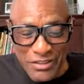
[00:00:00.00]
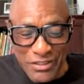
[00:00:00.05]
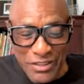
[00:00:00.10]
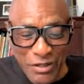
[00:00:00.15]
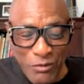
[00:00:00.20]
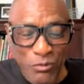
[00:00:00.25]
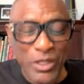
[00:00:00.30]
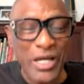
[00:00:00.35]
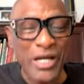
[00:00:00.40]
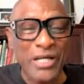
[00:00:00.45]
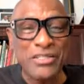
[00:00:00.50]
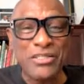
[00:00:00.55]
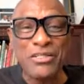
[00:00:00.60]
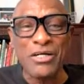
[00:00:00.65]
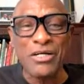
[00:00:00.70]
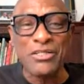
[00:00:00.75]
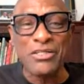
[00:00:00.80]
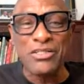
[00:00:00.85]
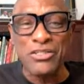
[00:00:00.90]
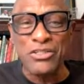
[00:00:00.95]
that we had
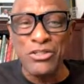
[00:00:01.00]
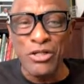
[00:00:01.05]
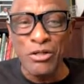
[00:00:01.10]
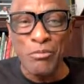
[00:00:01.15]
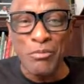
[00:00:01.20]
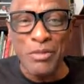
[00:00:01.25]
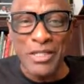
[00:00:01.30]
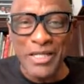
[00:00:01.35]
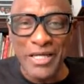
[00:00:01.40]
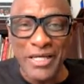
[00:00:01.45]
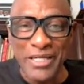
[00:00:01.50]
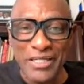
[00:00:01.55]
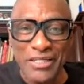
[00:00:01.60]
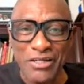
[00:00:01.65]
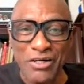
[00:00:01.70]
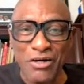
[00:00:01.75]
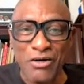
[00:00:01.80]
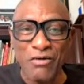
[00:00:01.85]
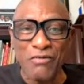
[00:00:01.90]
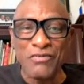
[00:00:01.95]

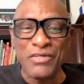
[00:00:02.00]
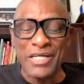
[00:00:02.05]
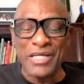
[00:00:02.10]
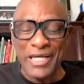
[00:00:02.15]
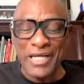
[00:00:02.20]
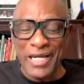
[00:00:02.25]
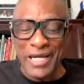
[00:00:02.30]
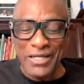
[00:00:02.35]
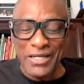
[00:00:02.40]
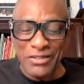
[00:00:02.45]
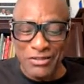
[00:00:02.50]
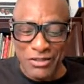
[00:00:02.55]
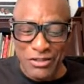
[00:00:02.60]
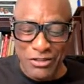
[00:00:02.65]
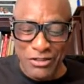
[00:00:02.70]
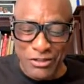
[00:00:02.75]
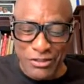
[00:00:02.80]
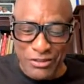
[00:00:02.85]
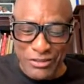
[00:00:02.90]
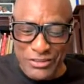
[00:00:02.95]
accumulated over the eight
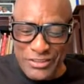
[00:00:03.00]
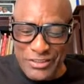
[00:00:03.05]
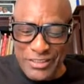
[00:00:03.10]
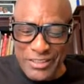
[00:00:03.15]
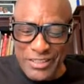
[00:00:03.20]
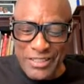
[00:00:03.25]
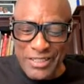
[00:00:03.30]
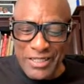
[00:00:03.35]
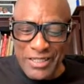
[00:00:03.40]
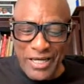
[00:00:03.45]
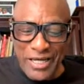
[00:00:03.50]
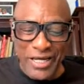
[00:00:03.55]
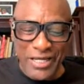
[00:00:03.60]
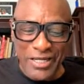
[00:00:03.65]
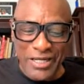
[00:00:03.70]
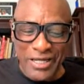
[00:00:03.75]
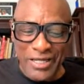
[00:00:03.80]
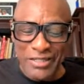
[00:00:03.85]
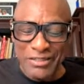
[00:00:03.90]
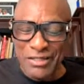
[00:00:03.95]
years.
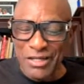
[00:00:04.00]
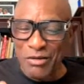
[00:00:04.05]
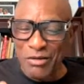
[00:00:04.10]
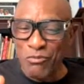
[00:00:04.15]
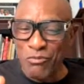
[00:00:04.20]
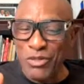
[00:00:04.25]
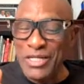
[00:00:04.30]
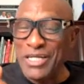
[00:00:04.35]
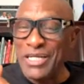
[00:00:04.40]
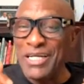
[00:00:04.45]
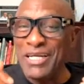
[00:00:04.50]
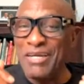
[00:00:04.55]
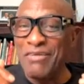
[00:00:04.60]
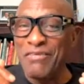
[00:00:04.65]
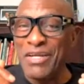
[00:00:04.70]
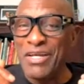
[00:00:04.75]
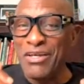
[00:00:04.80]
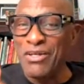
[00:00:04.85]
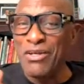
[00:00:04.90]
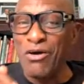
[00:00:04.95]
And and and we didn't
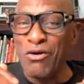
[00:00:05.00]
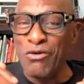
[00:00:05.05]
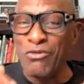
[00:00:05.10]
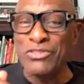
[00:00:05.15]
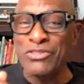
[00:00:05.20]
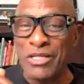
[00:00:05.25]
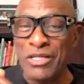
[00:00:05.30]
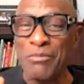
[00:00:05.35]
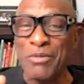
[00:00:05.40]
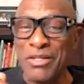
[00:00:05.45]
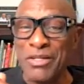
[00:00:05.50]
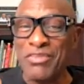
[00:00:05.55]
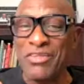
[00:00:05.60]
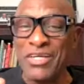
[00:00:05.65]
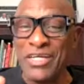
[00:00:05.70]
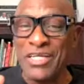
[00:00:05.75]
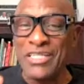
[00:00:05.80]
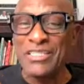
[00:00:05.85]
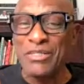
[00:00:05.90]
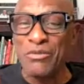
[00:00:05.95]
even know some of the
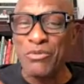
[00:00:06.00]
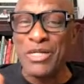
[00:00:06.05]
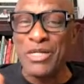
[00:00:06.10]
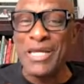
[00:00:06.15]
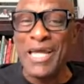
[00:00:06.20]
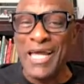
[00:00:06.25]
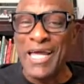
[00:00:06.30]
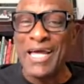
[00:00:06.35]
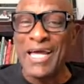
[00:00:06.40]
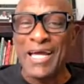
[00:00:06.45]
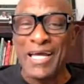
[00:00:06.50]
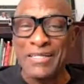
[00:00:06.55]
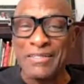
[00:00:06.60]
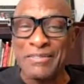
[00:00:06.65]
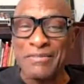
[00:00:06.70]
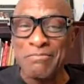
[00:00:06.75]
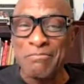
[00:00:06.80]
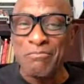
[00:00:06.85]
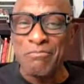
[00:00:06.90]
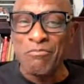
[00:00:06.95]
things that we had
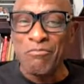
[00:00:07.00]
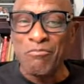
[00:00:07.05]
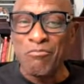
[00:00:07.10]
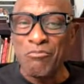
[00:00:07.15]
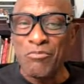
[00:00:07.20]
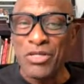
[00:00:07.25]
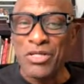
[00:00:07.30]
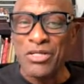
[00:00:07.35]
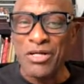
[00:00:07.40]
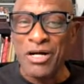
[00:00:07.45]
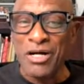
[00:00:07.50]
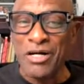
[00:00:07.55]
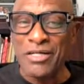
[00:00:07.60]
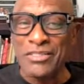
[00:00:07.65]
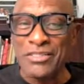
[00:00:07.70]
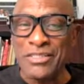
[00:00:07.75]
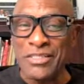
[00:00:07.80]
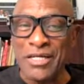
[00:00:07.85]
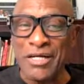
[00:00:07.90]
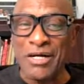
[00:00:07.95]

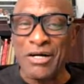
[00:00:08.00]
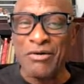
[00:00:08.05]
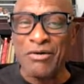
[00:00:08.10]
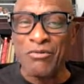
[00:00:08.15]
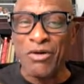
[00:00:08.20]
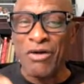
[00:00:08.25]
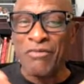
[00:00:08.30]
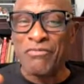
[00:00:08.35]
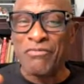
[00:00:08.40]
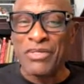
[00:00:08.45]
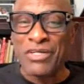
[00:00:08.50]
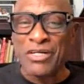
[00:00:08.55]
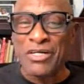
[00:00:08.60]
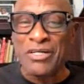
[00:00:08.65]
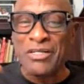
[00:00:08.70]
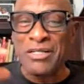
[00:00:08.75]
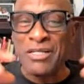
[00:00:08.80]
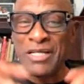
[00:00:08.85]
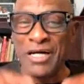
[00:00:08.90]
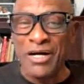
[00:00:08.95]
because of, of the
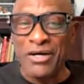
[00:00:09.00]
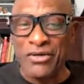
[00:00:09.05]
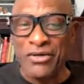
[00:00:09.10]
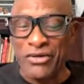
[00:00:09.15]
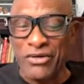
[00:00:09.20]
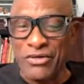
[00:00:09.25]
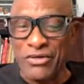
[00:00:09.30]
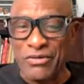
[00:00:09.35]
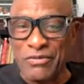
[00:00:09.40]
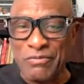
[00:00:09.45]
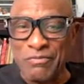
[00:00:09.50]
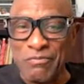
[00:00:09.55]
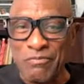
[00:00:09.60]
clutter.